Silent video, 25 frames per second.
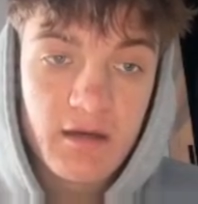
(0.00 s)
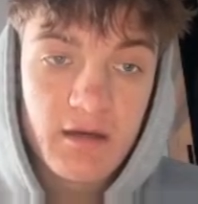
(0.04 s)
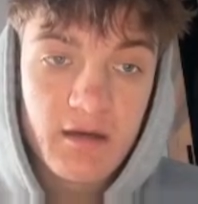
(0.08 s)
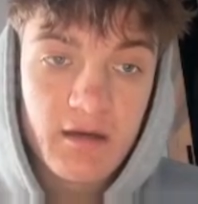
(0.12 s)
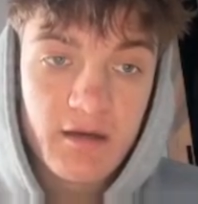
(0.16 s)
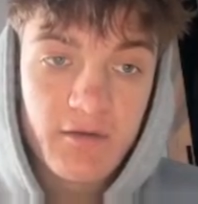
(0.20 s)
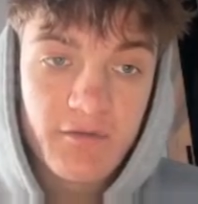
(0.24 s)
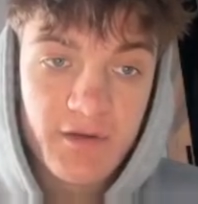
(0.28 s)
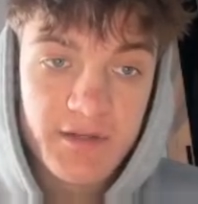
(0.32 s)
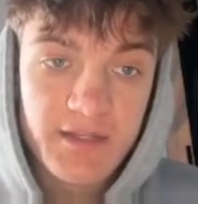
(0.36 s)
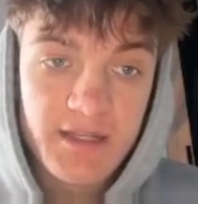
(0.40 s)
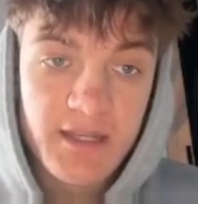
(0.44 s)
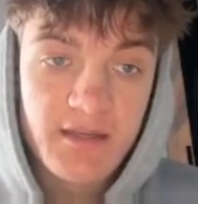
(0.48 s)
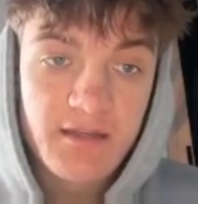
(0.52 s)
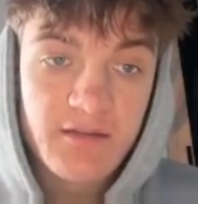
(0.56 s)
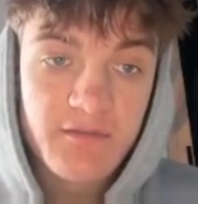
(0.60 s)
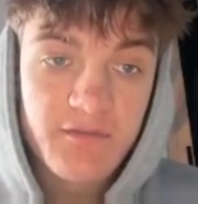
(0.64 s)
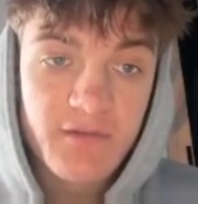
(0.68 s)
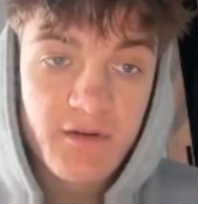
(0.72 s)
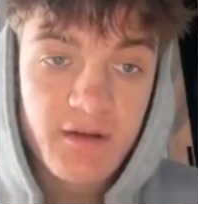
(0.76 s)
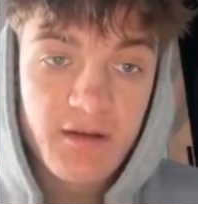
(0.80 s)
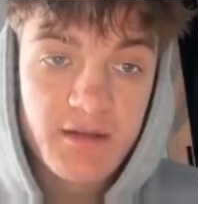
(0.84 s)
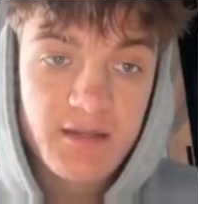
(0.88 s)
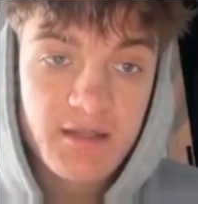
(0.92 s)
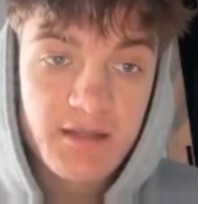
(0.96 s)
I've
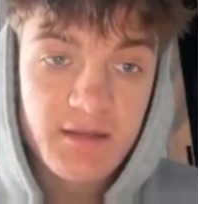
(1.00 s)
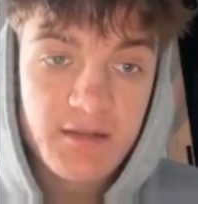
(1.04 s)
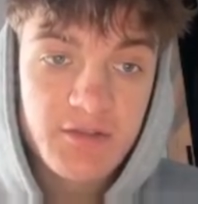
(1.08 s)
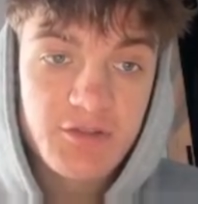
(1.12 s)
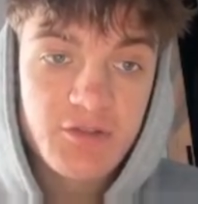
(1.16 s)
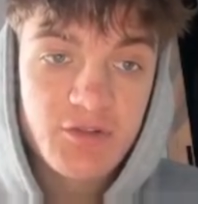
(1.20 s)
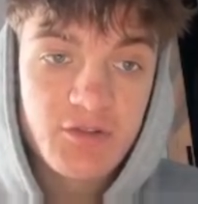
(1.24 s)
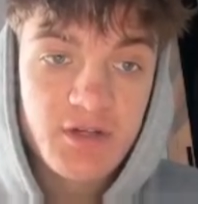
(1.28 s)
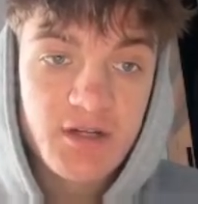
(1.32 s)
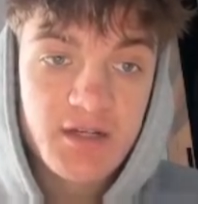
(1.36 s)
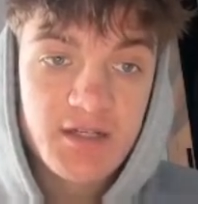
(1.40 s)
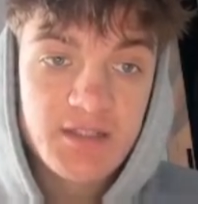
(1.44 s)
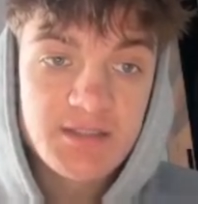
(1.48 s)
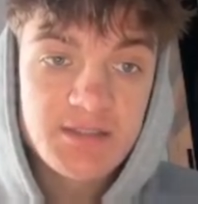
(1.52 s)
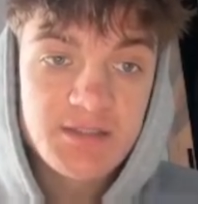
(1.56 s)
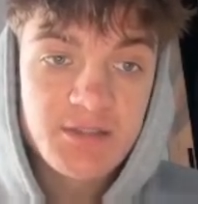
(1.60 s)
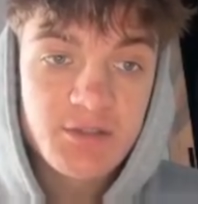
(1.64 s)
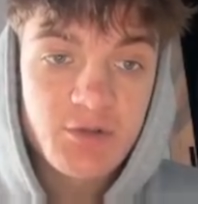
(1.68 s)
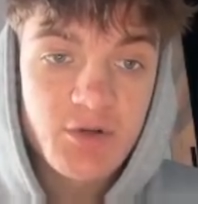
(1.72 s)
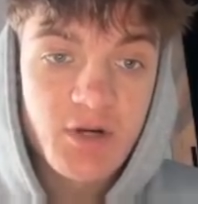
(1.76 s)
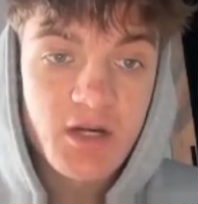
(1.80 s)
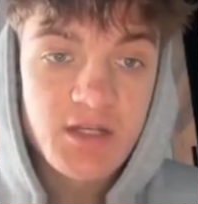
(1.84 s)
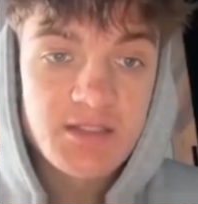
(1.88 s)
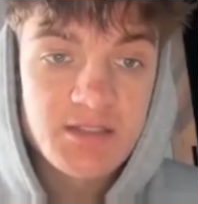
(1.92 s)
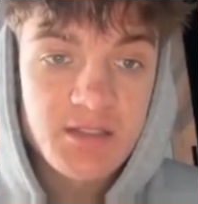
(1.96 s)
identified it, you
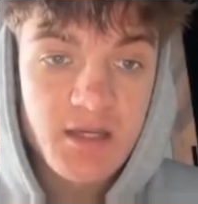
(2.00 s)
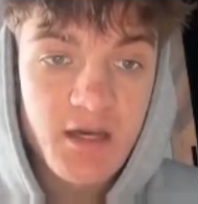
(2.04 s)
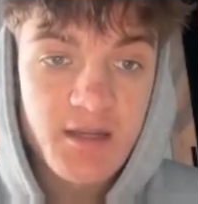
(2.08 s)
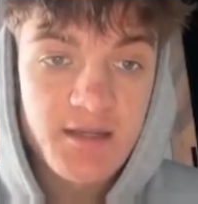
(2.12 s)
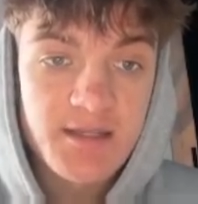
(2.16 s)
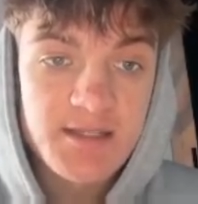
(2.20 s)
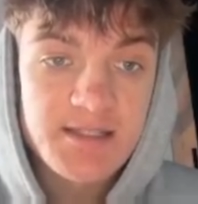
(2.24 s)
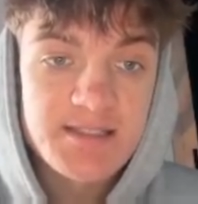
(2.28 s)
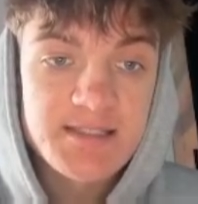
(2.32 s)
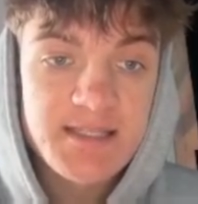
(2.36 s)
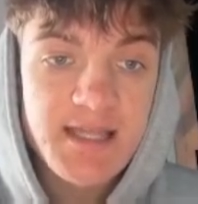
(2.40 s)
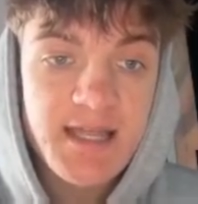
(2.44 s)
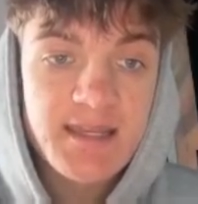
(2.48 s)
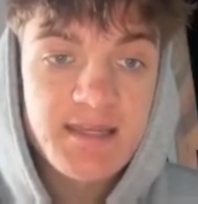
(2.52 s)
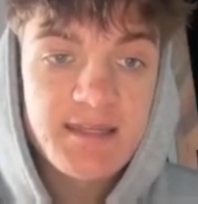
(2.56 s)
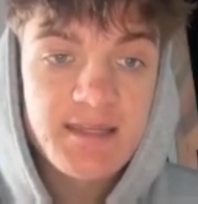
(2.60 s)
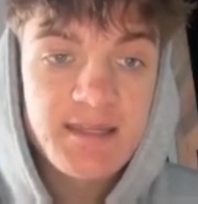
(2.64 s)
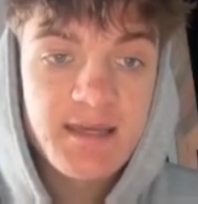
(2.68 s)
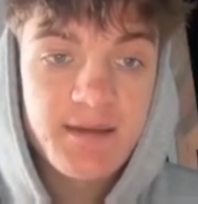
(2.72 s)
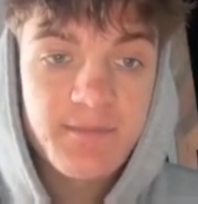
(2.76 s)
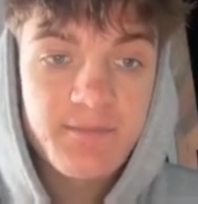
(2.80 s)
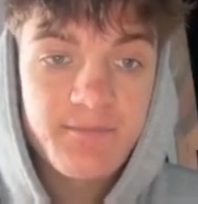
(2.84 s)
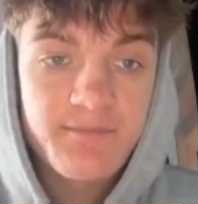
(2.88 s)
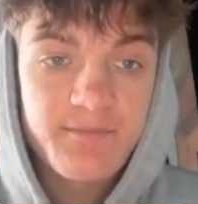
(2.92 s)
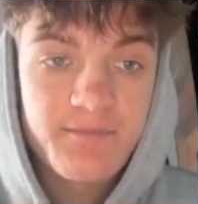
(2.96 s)
guys understand
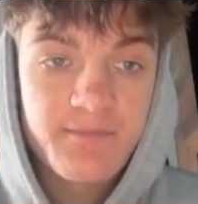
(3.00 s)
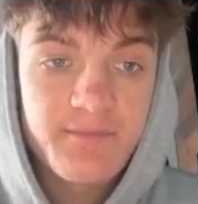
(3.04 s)
it.